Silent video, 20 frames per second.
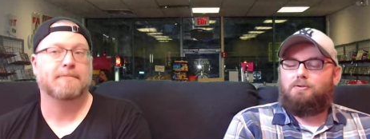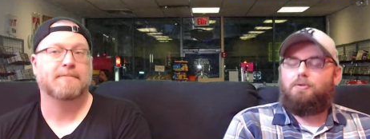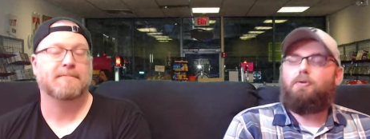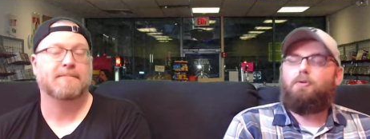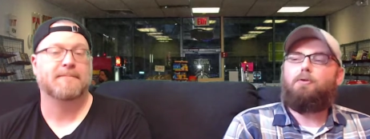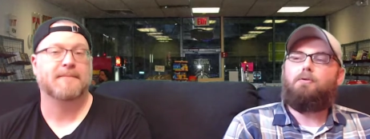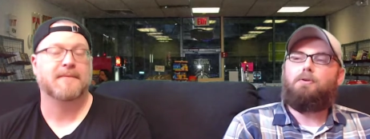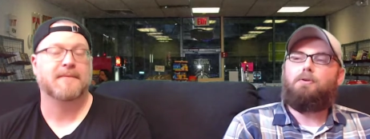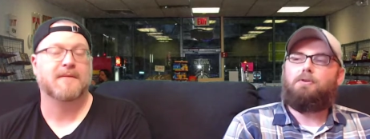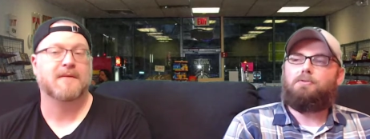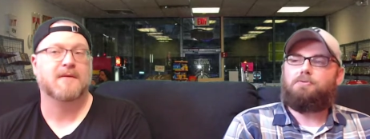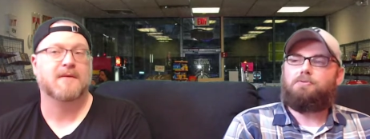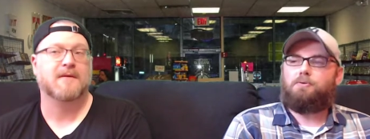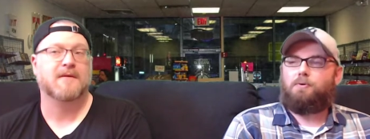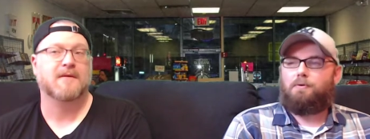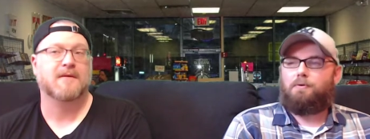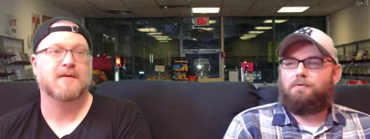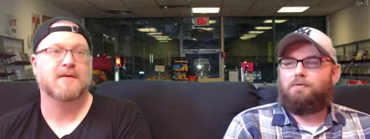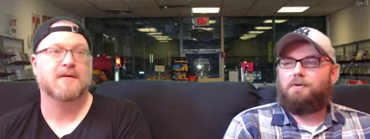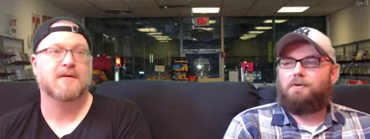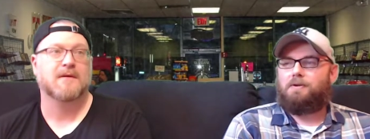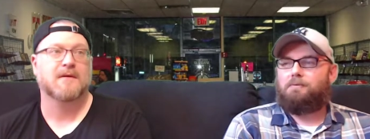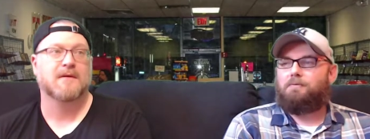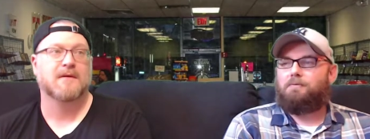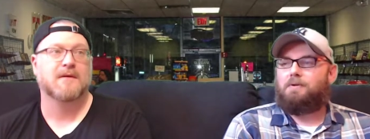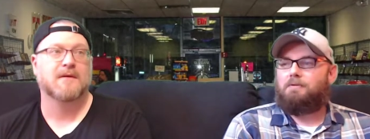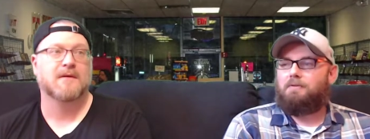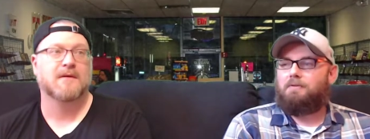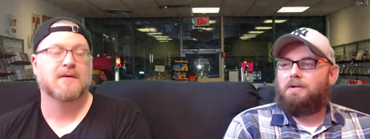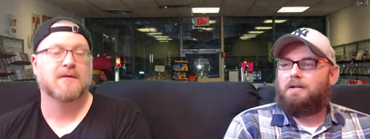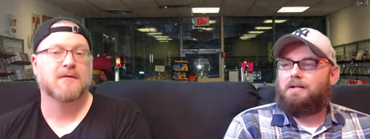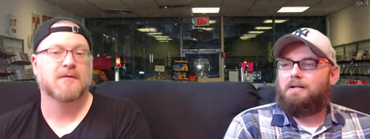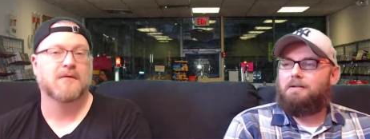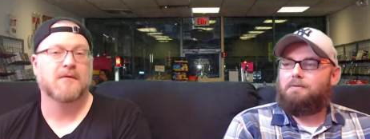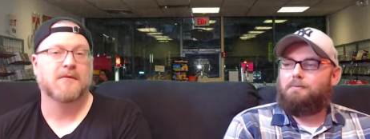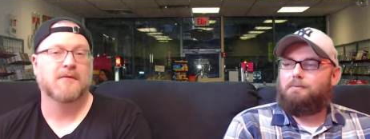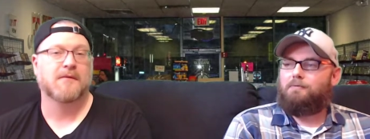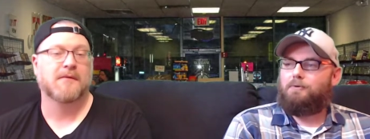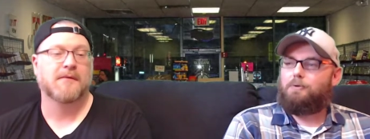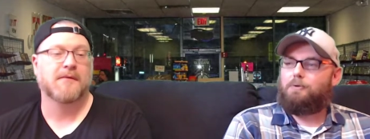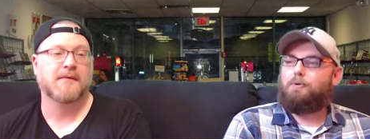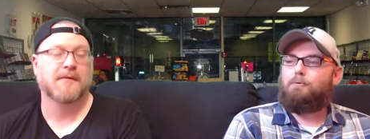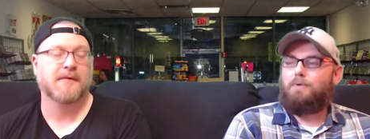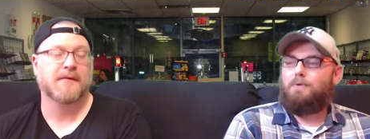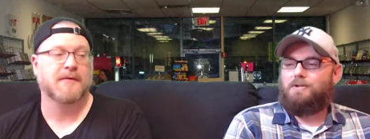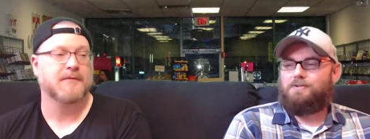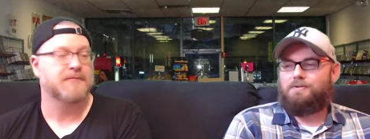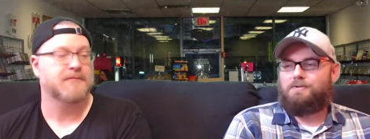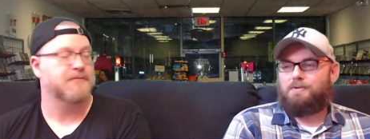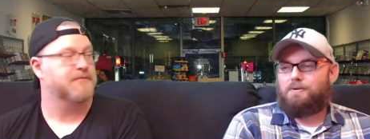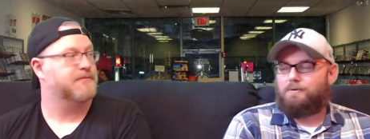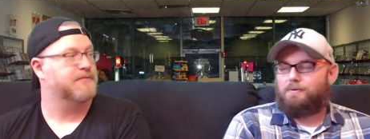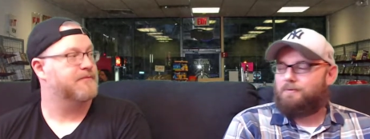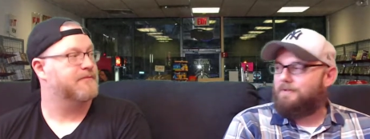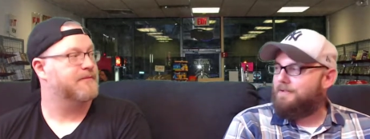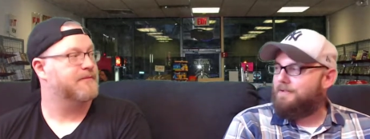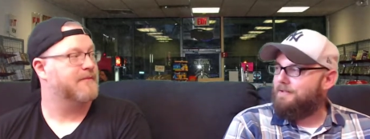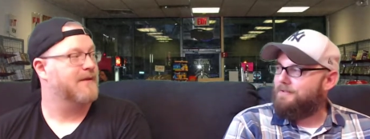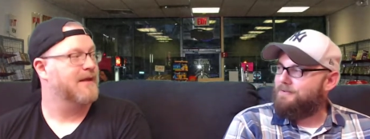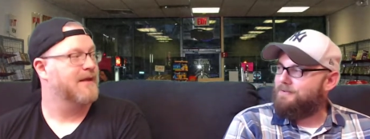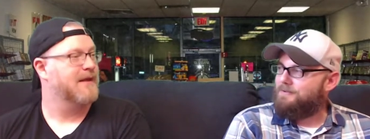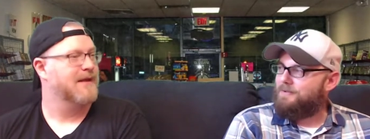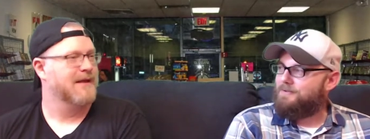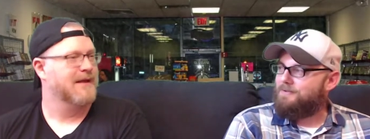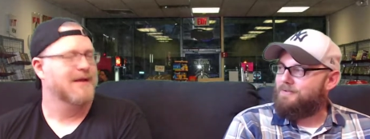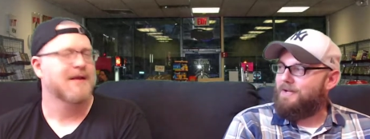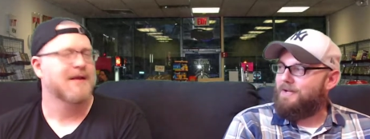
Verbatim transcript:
Speaker 1: curious girlfriend whenever, and for good reason though. Like he starts